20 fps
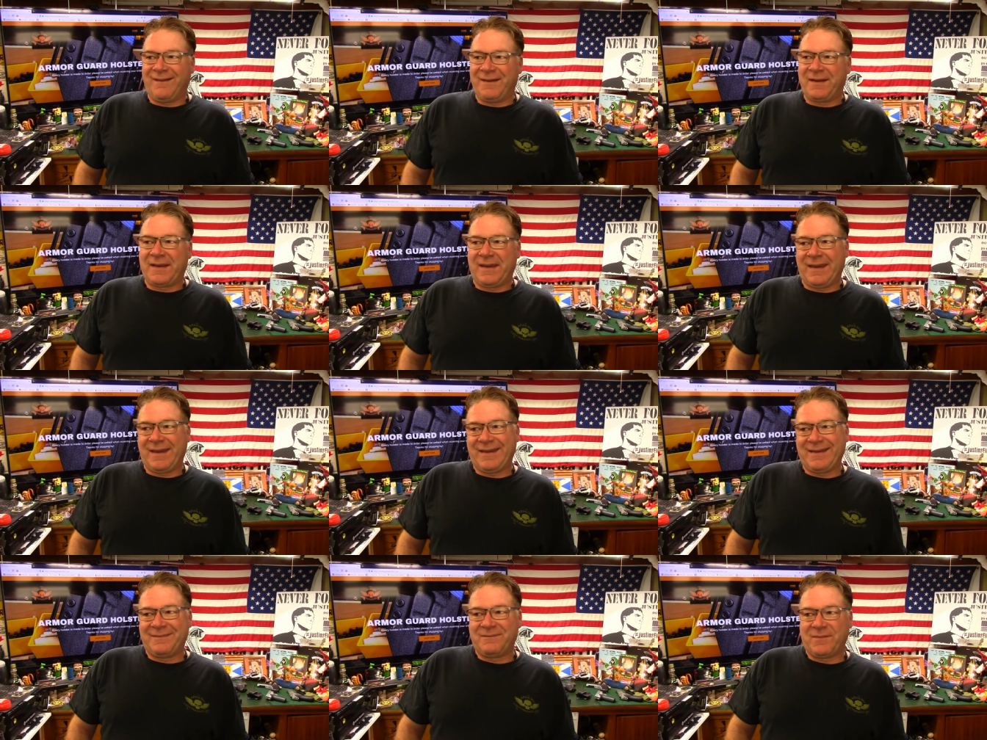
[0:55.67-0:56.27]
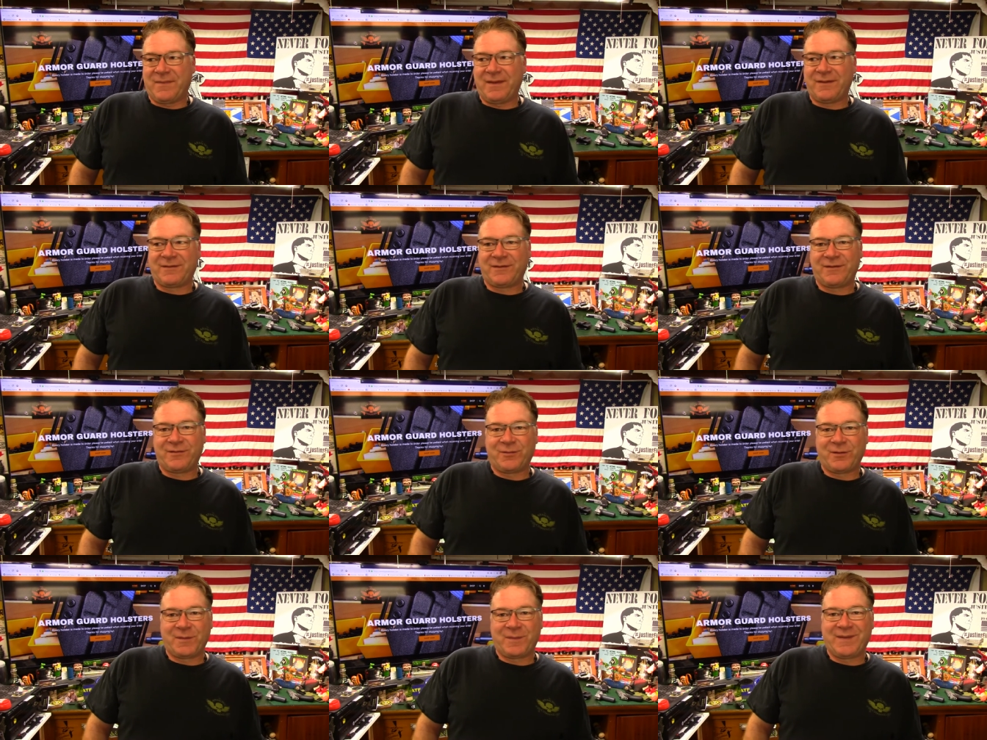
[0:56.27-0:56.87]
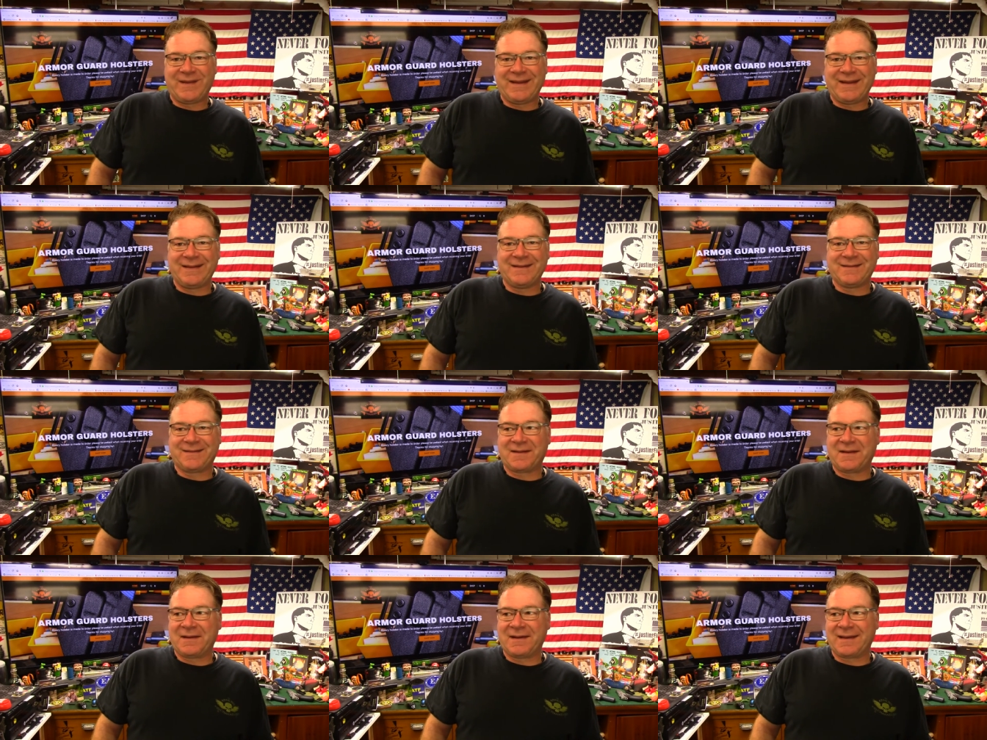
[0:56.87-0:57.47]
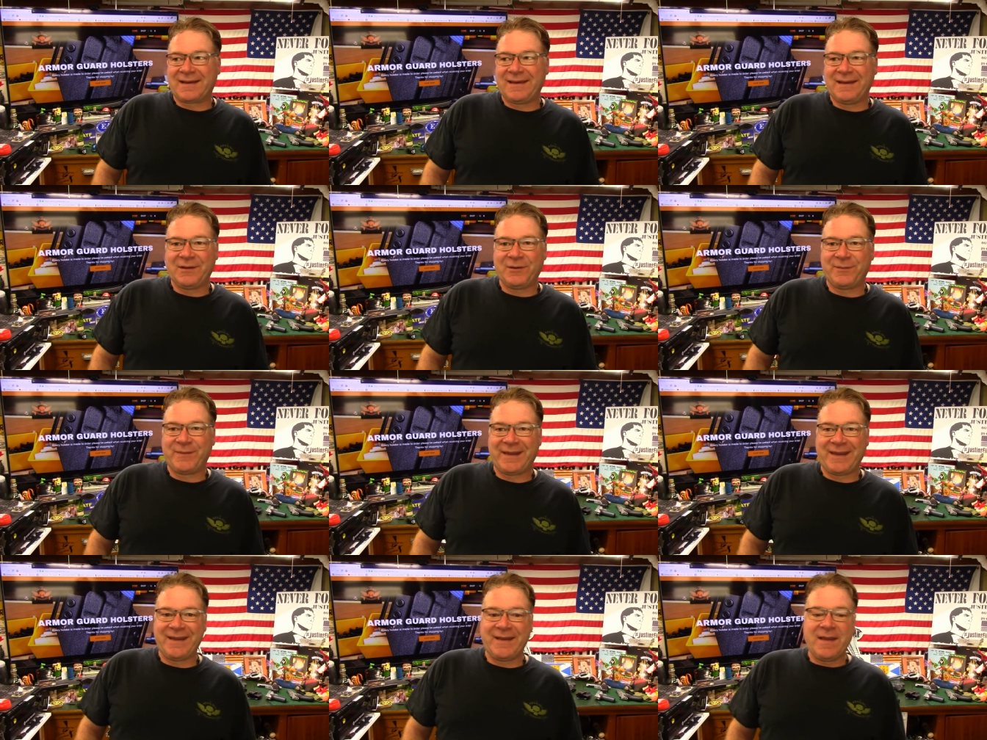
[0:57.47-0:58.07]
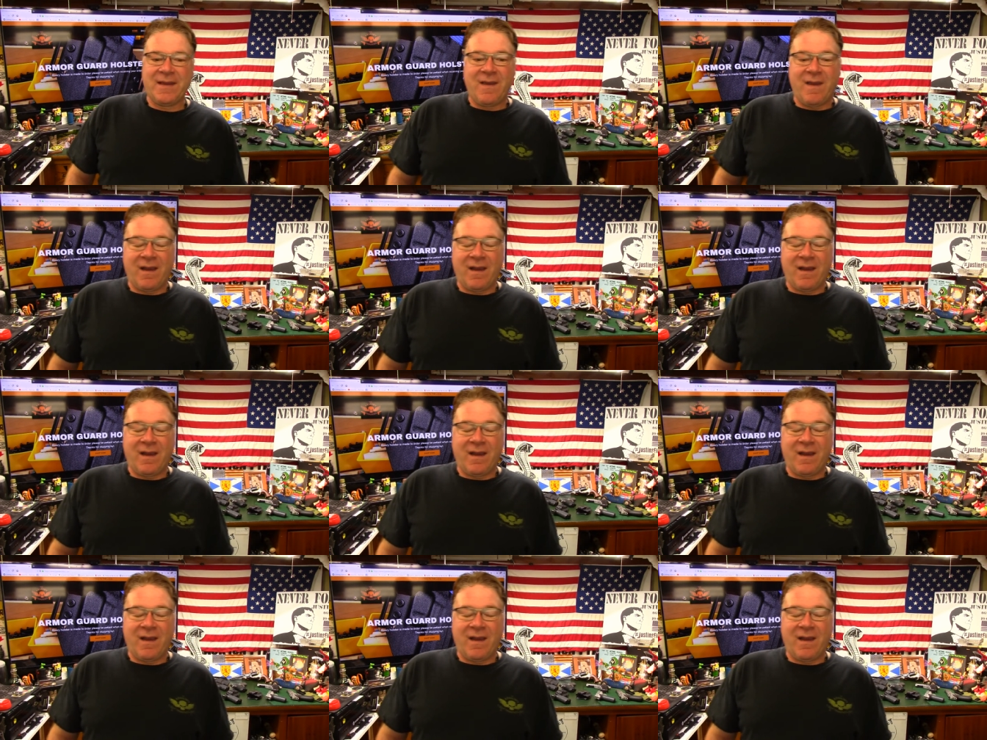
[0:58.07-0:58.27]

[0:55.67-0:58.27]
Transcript: okay, this is where Pete is going to kill me.